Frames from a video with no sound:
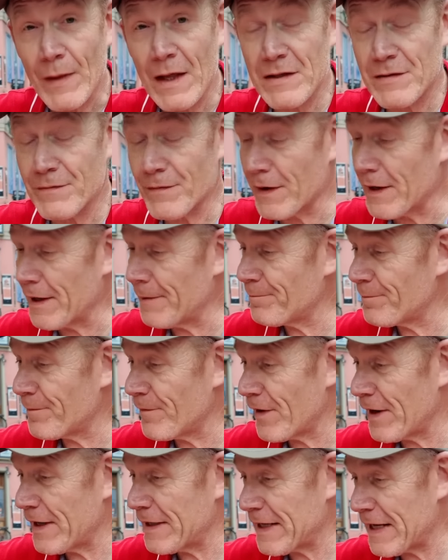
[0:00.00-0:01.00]
It's very,
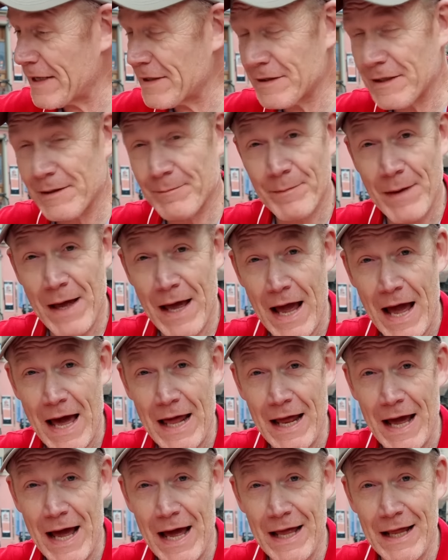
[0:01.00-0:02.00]
very tasty.
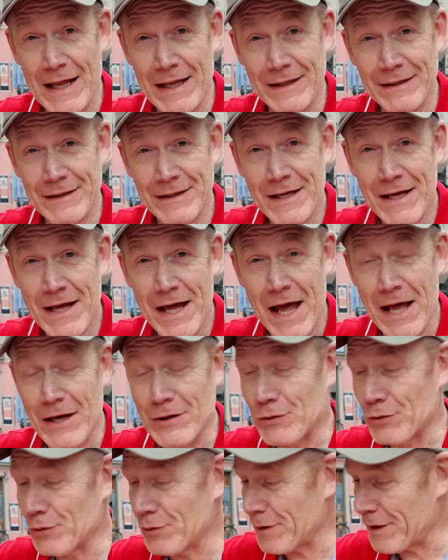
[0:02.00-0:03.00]
I
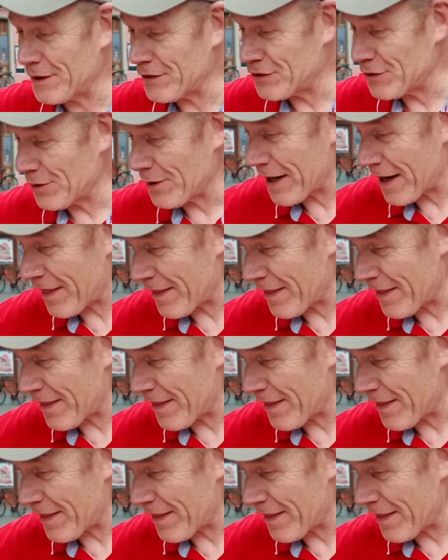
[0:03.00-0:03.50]
do enjoy it.